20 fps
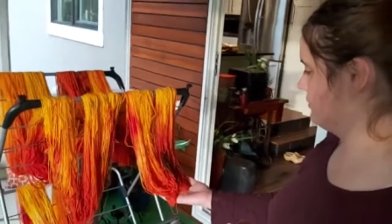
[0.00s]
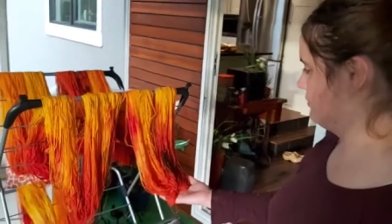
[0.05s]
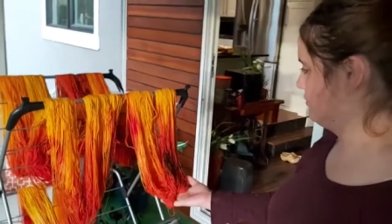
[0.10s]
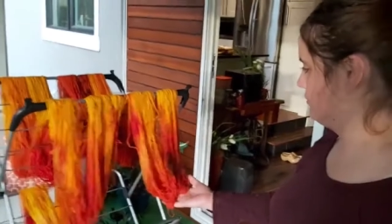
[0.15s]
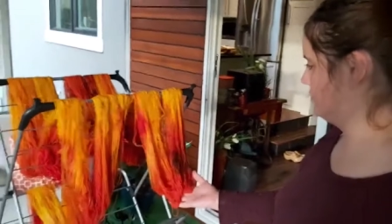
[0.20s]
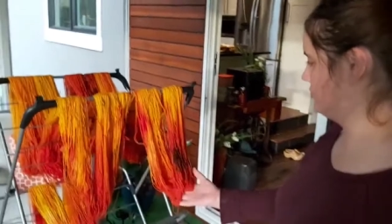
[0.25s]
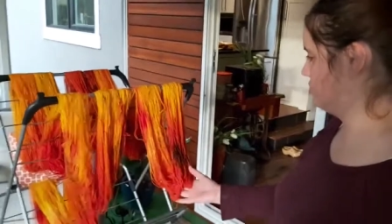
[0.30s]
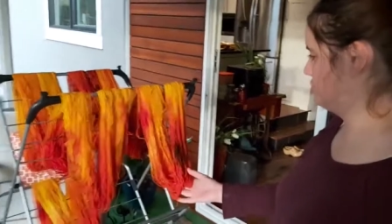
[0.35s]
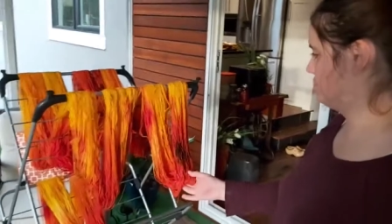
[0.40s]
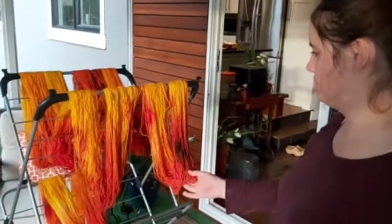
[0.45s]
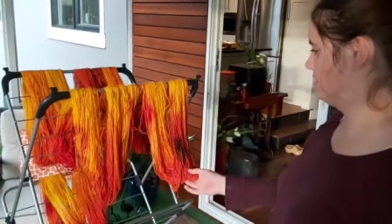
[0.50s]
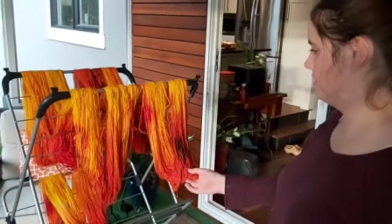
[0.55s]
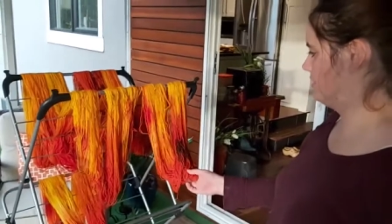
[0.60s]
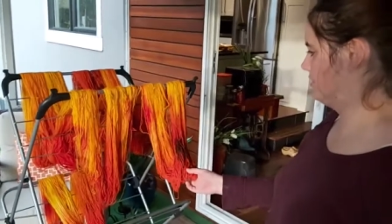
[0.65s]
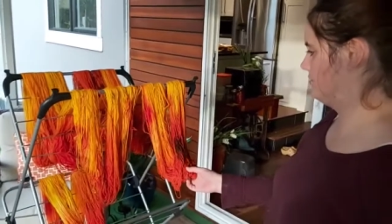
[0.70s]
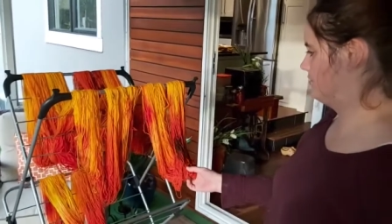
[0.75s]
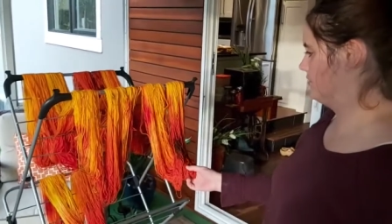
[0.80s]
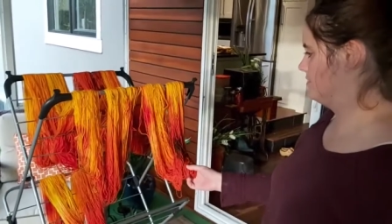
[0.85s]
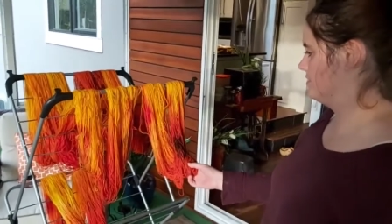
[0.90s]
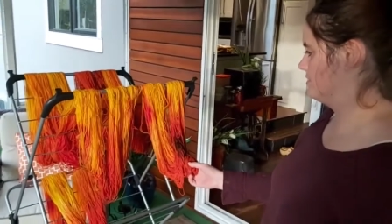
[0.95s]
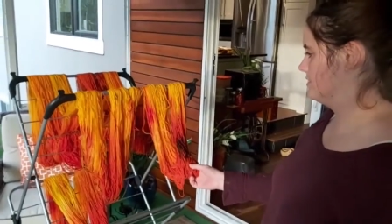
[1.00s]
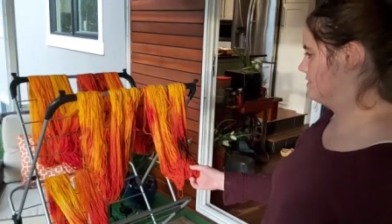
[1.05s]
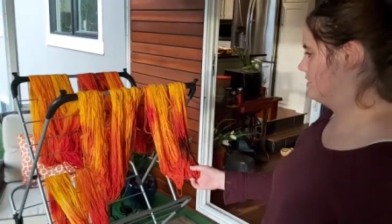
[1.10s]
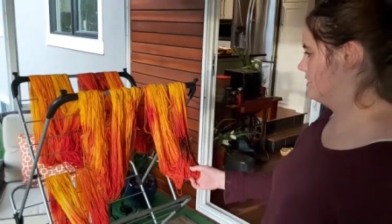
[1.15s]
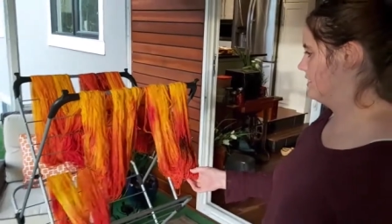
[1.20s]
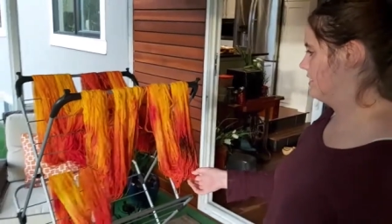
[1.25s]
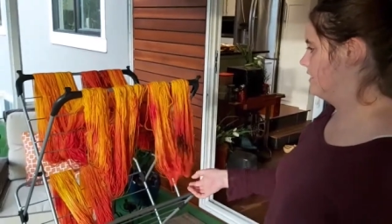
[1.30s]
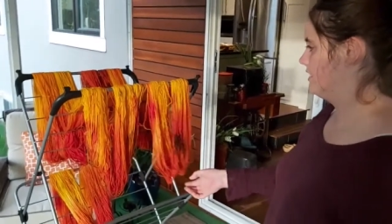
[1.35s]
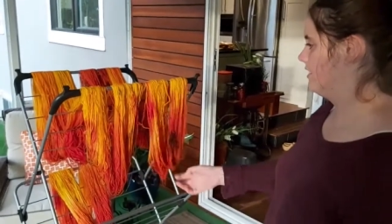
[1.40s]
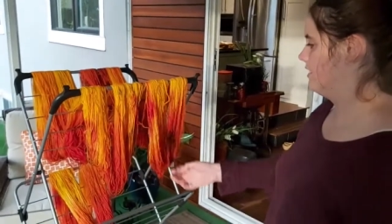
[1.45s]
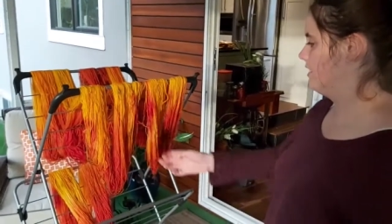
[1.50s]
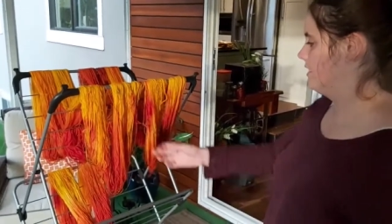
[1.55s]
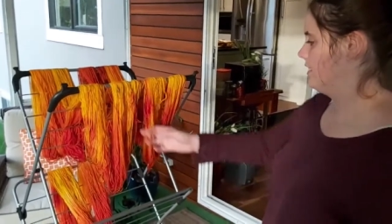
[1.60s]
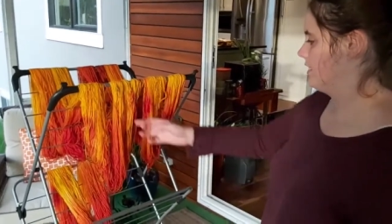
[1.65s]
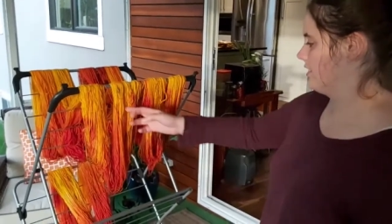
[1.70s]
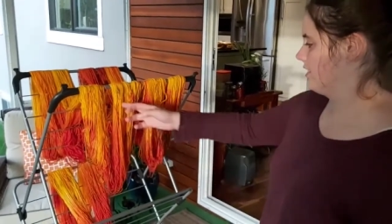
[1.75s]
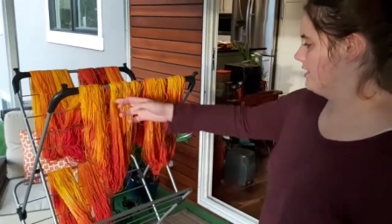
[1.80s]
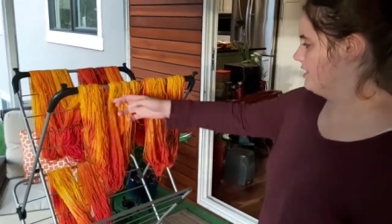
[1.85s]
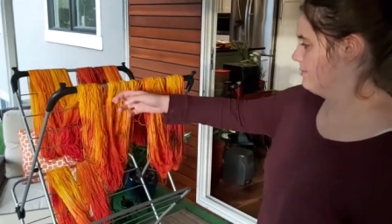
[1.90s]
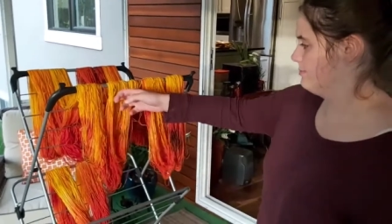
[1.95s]
for which one was
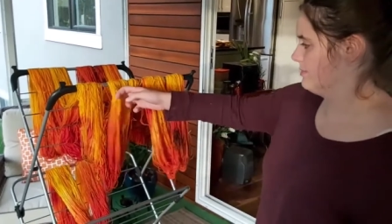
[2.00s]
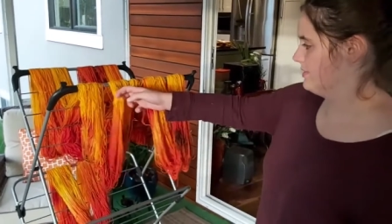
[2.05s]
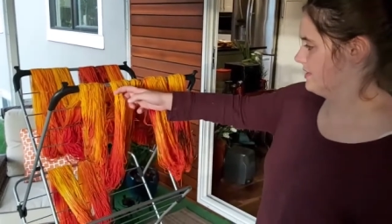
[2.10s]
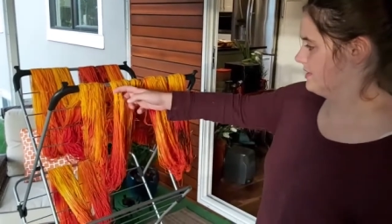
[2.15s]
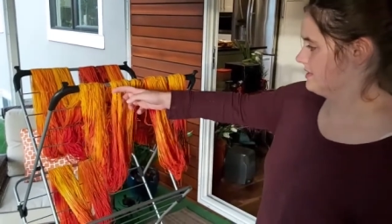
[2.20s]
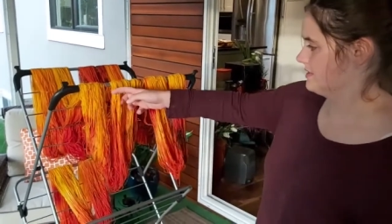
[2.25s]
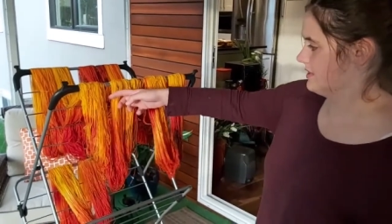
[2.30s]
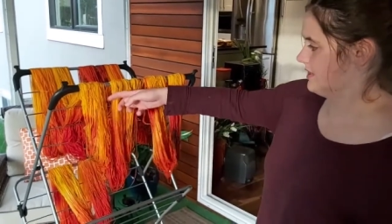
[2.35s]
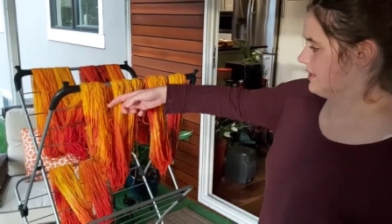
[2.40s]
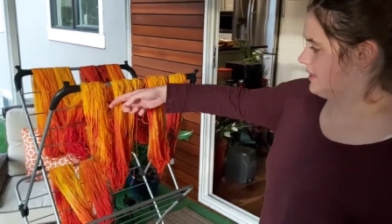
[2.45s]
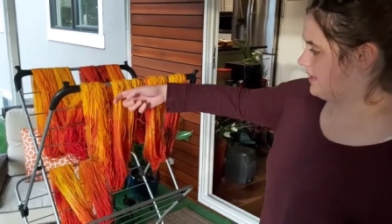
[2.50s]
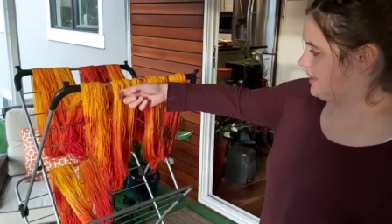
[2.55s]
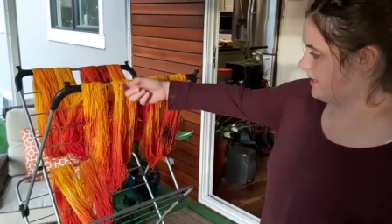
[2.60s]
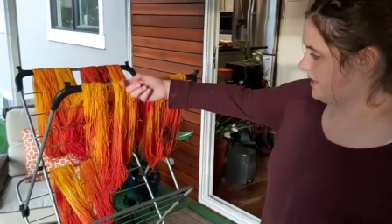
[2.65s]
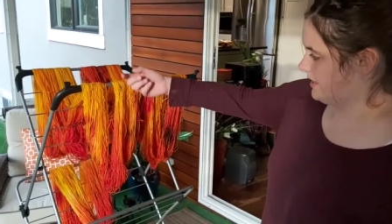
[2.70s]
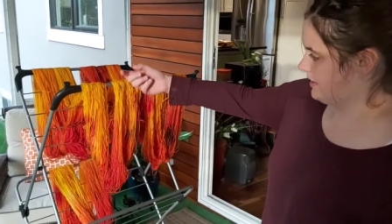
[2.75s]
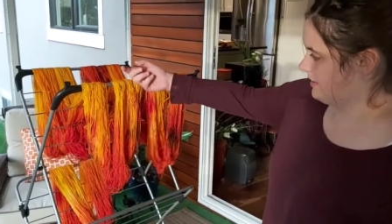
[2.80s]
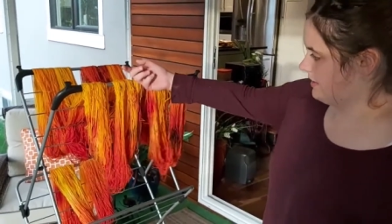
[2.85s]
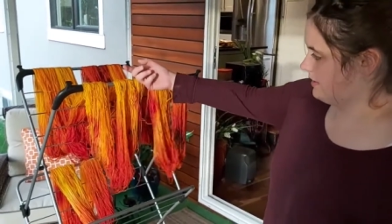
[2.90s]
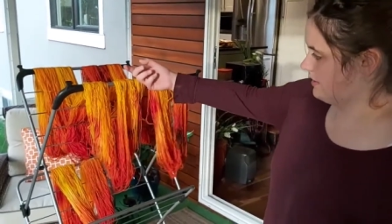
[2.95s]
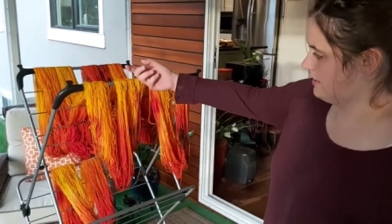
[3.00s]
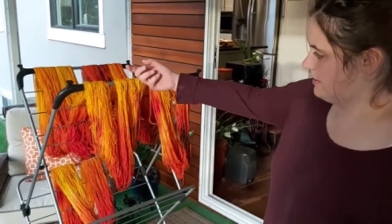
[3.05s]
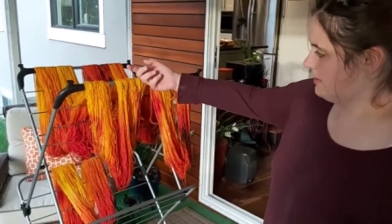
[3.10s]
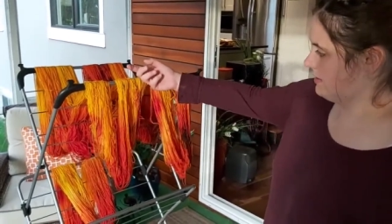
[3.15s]
keeping dye,